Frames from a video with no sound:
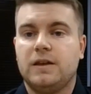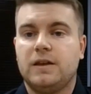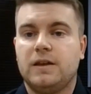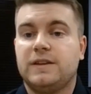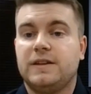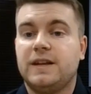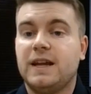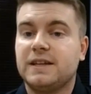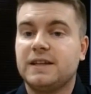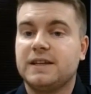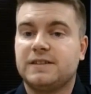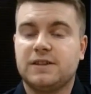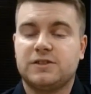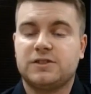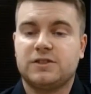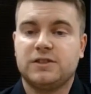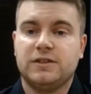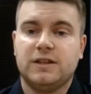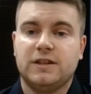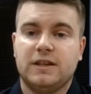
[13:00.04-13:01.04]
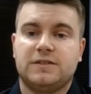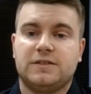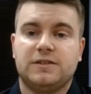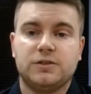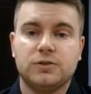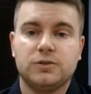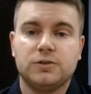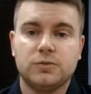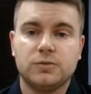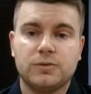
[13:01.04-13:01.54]
The next section is to
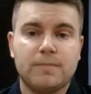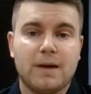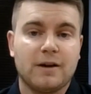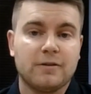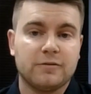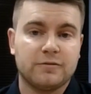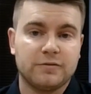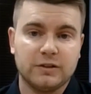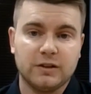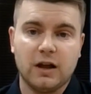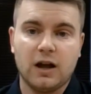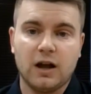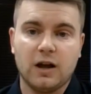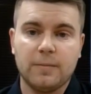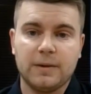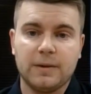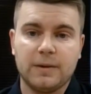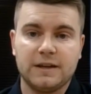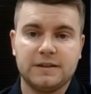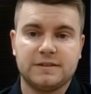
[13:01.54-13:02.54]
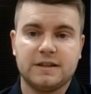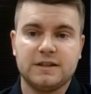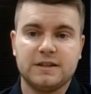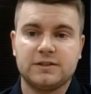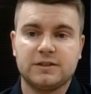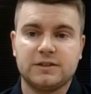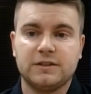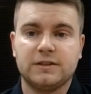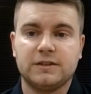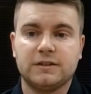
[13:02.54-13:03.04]
do with mouthfeel
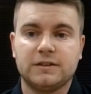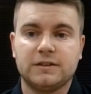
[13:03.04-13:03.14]
harmonization.